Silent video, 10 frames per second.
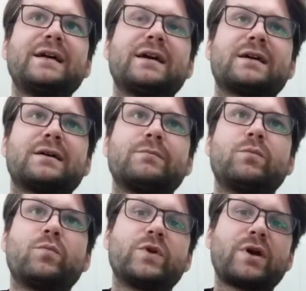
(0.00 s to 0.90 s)

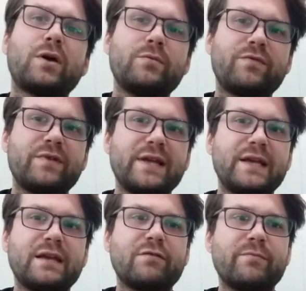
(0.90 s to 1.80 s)
would hopefully
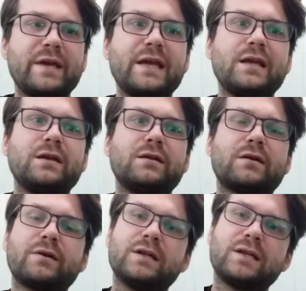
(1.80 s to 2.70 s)
give me
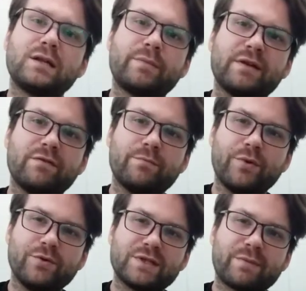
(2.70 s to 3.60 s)
a little bit of a
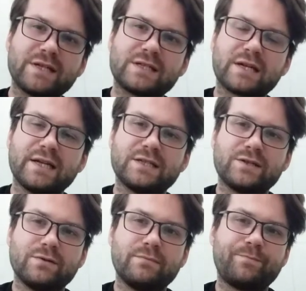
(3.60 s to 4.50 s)
boost basically
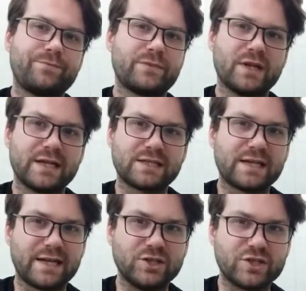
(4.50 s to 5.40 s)
to the
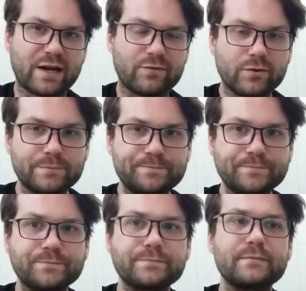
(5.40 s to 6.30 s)
list in general.
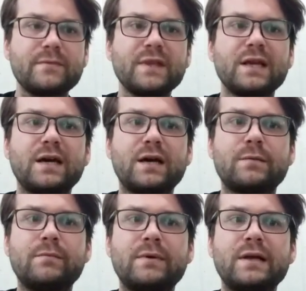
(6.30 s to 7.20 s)

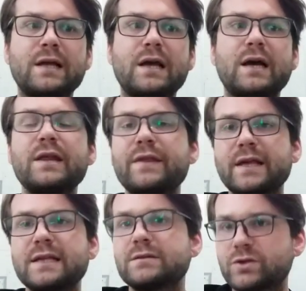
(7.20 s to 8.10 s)
And I think
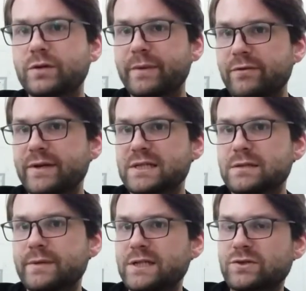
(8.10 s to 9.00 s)
it could be
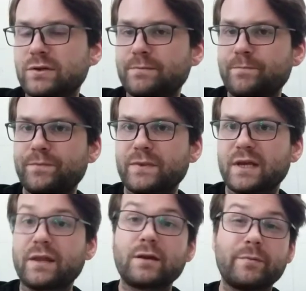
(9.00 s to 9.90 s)
reasonably strong.
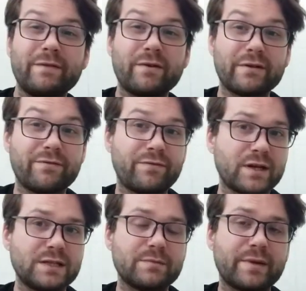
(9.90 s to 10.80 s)
I think it would be very
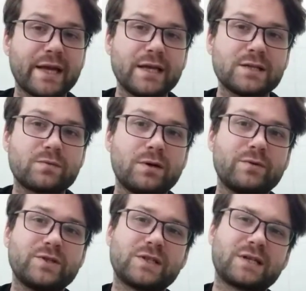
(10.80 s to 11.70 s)
fun to play as well,
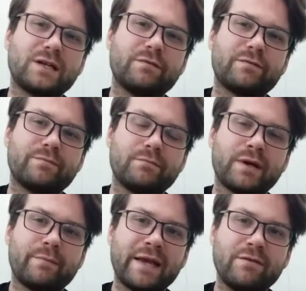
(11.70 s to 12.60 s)
which is kind of
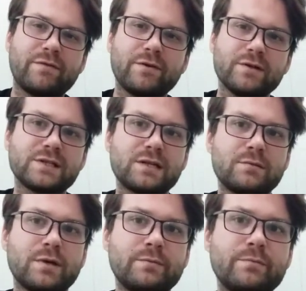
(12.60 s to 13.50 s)
my main focus at the
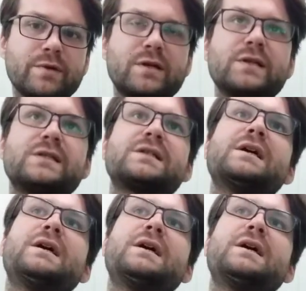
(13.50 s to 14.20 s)
moment, because